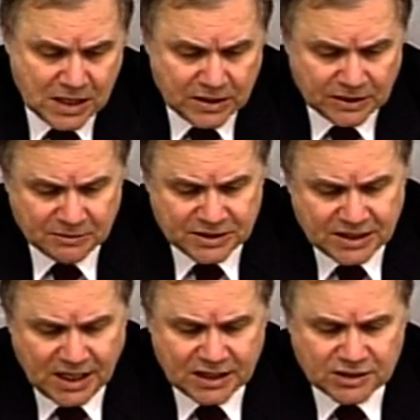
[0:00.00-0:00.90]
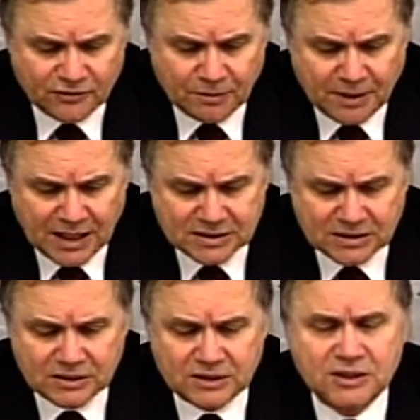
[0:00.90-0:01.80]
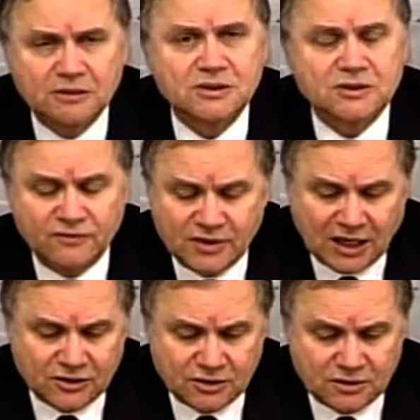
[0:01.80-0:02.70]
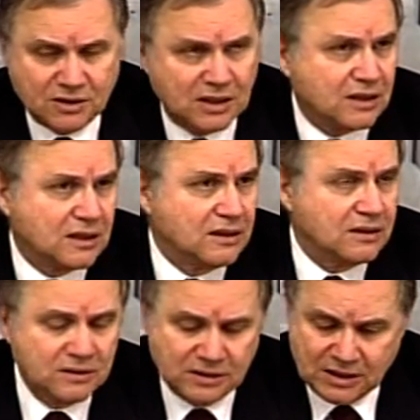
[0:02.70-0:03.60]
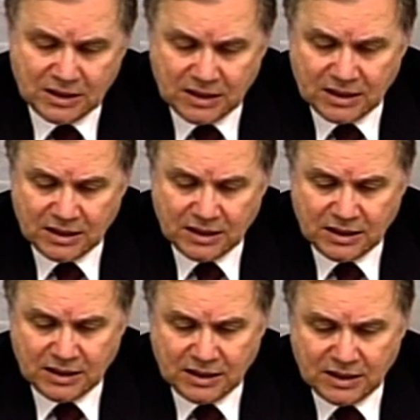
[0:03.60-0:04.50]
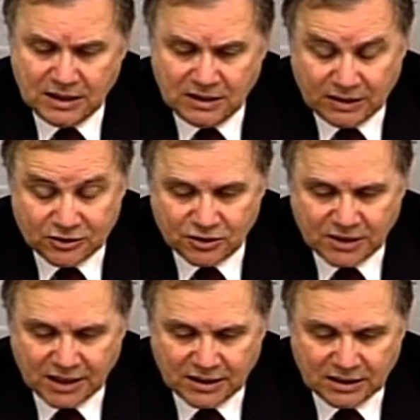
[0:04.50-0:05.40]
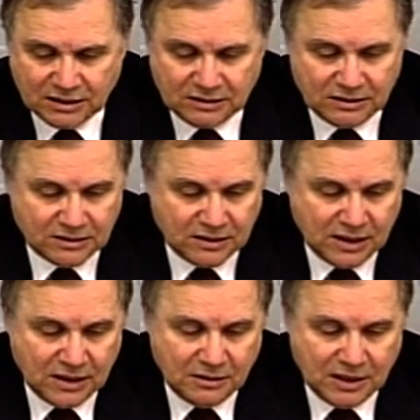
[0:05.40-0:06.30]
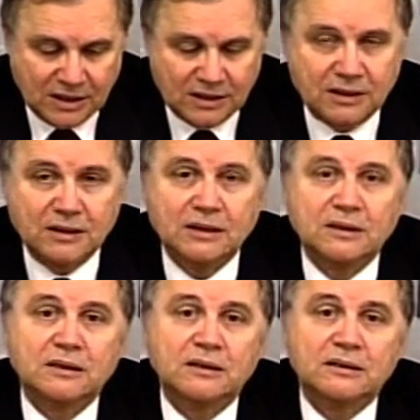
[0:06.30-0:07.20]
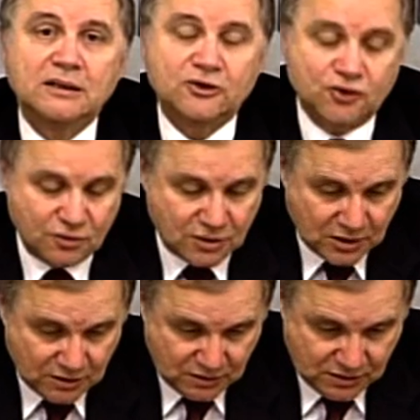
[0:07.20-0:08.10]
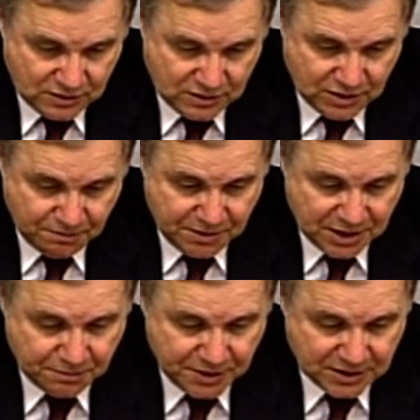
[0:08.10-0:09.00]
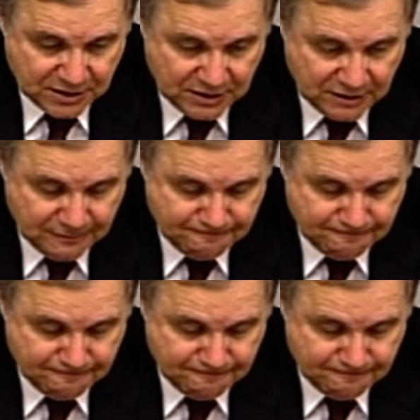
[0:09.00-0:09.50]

The mistakes of the past in the sequence of the action are clear, action taken are clear, and they should not be repeated here.